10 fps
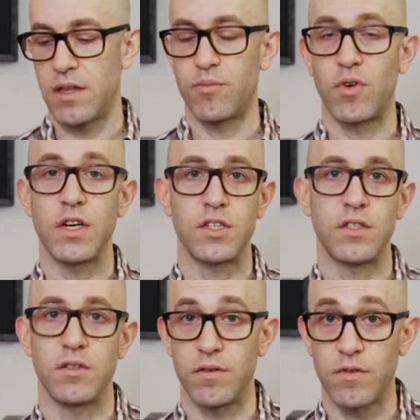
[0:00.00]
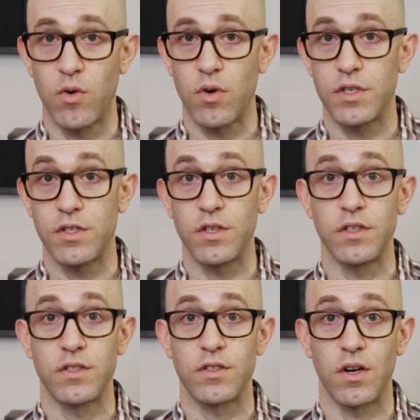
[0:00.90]
the brushes, of course, you
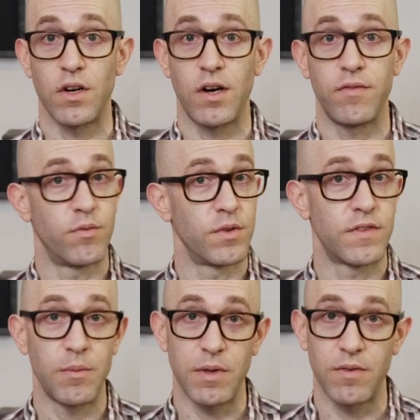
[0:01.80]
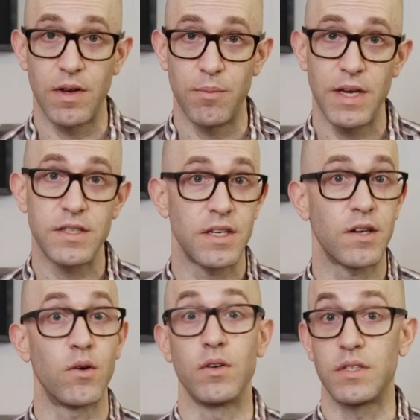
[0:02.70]
could start off with something very
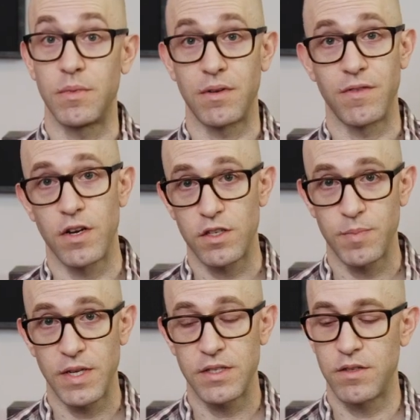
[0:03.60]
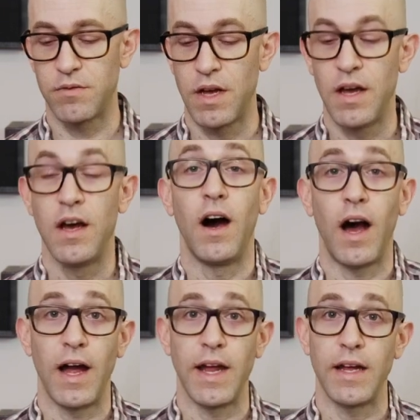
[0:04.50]
basic or something very expensive.
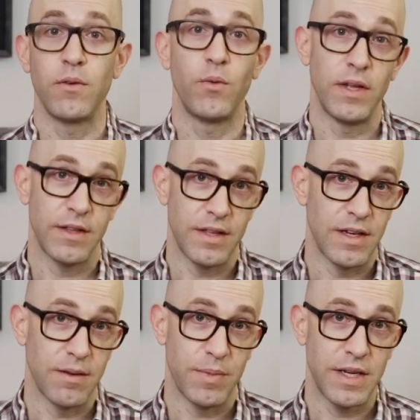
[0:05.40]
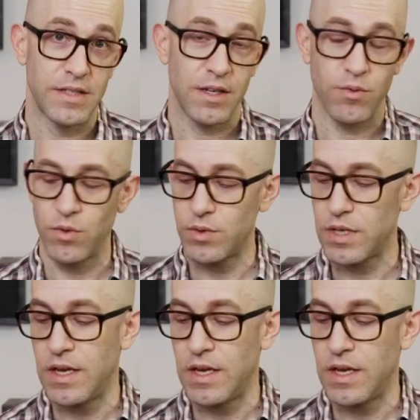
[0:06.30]
I went the basic route.